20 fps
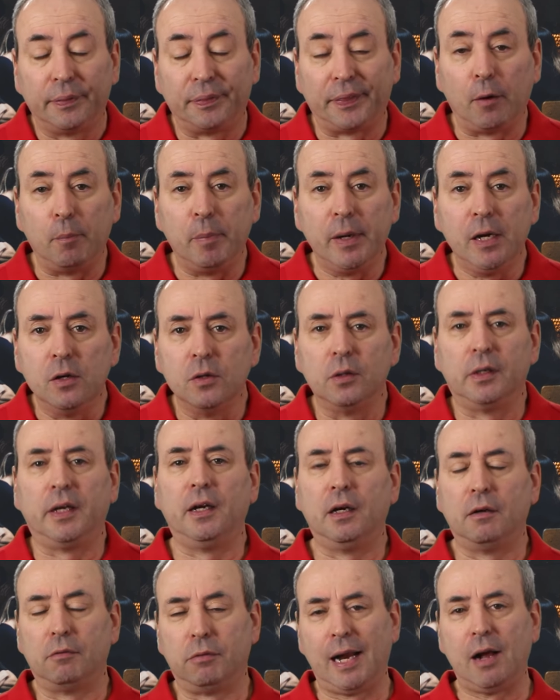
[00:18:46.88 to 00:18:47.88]
They'll be
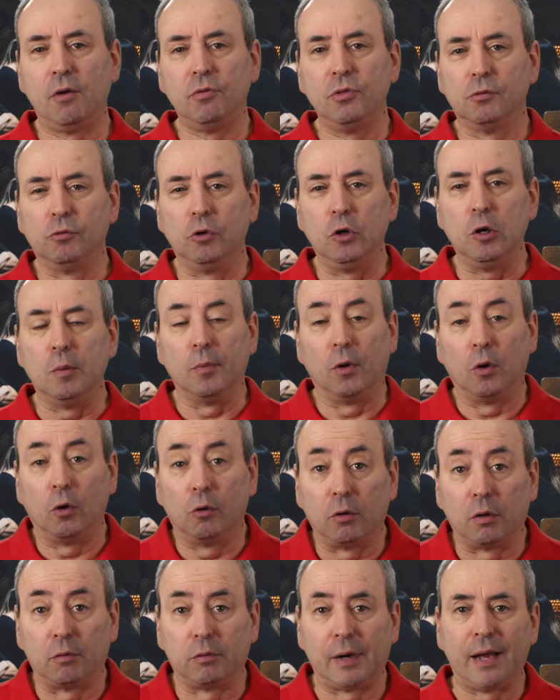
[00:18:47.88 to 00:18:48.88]
looking around the room
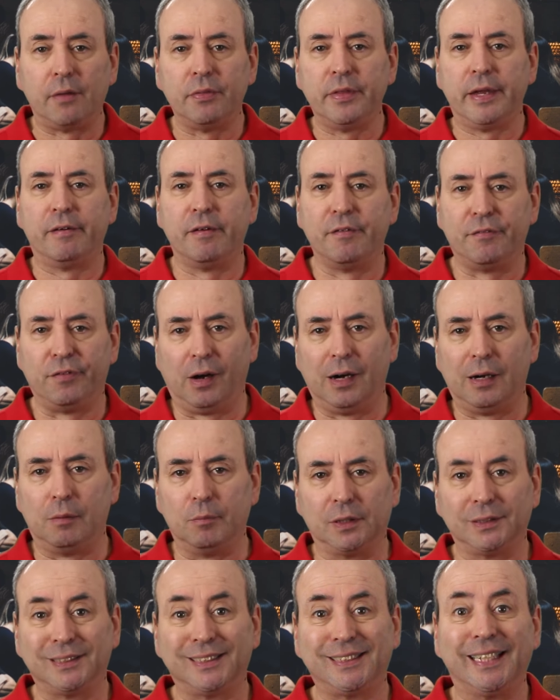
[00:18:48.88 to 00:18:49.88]
or around their
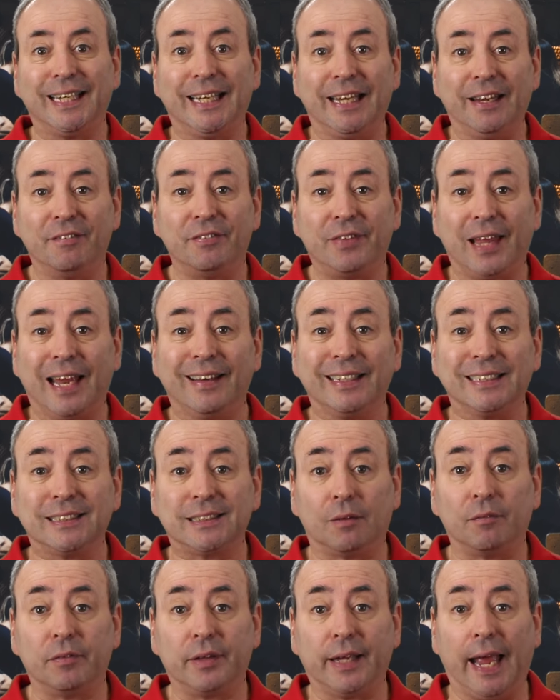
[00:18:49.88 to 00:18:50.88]
environment to see if there is
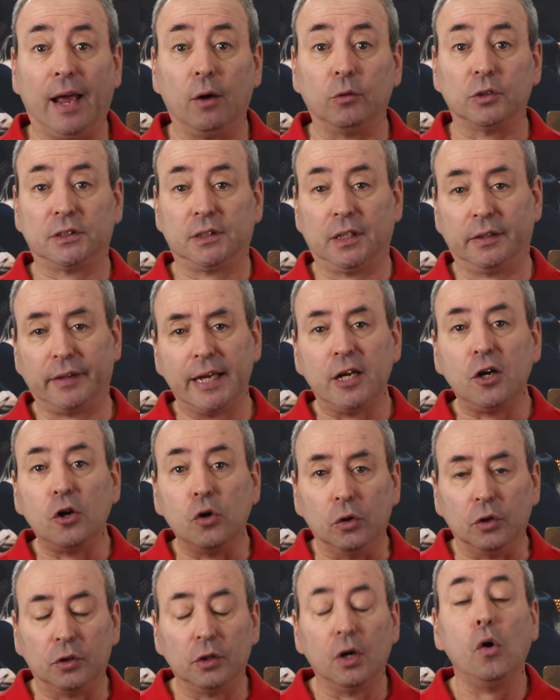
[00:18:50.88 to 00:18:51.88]
something else that they
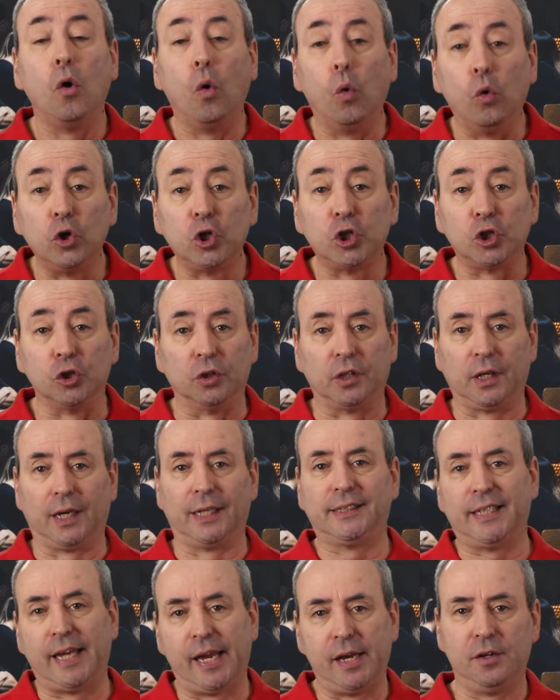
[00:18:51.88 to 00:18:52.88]
could or should
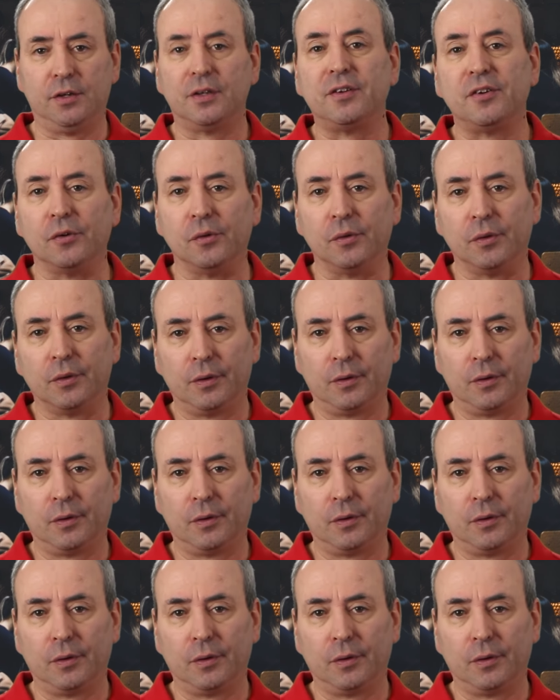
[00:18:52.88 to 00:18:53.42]
attend to.